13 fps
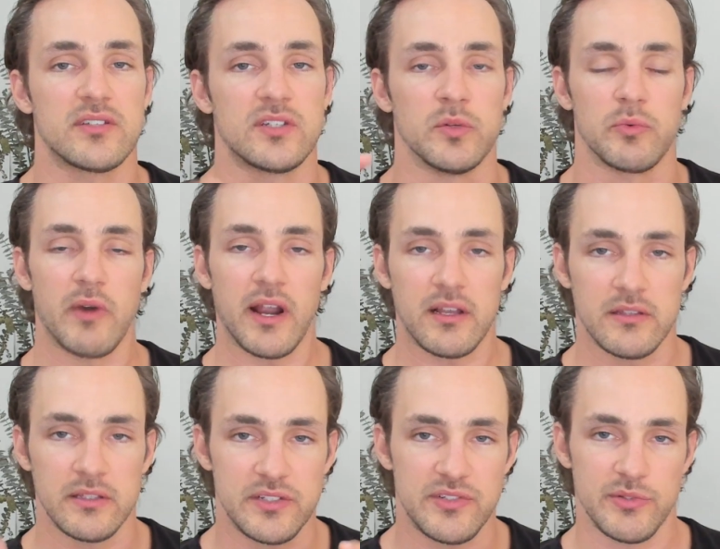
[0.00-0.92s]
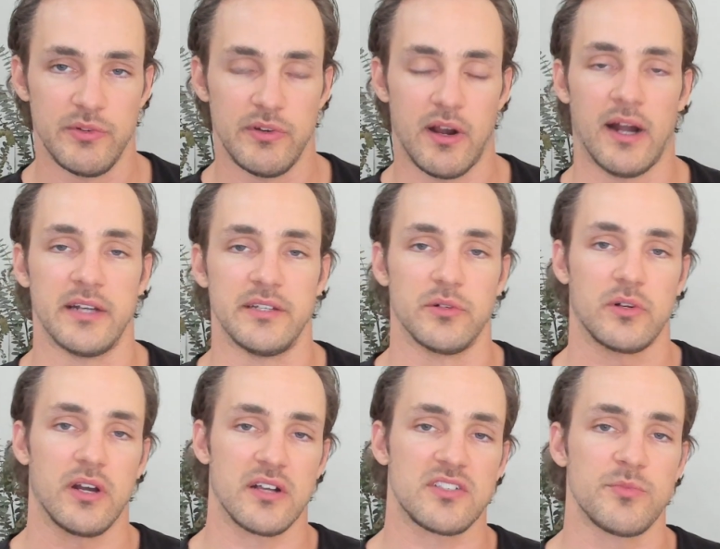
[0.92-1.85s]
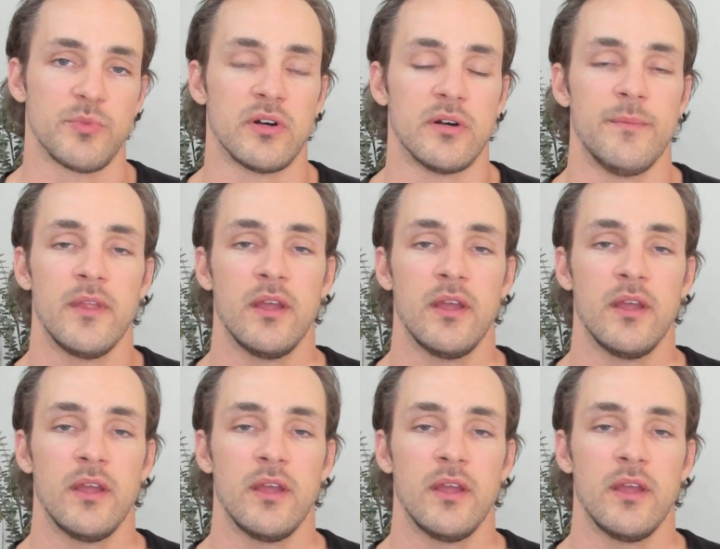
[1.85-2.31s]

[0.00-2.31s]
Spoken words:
directly to your ideal customer